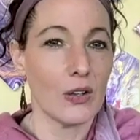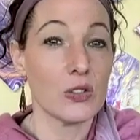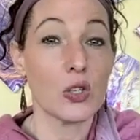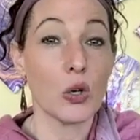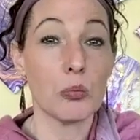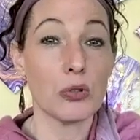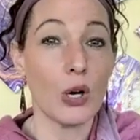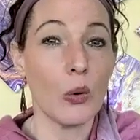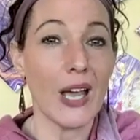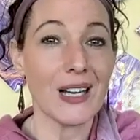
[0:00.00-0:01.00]
So
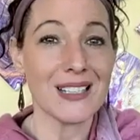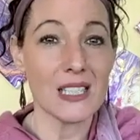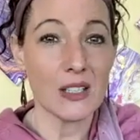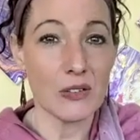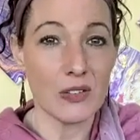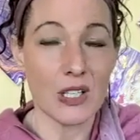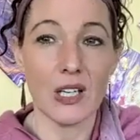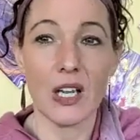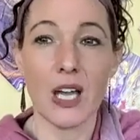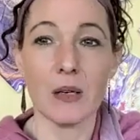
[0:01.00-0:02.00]

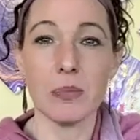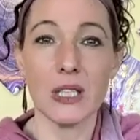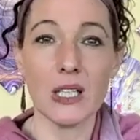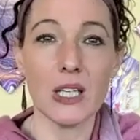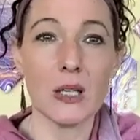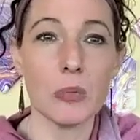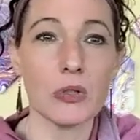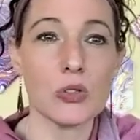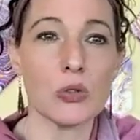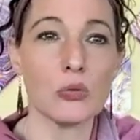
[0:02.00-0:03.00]
proactivity and being
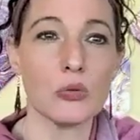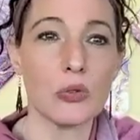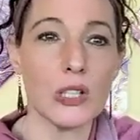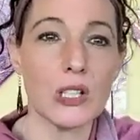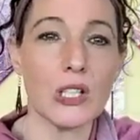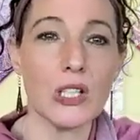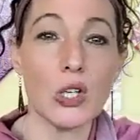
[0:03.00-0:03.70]
able to really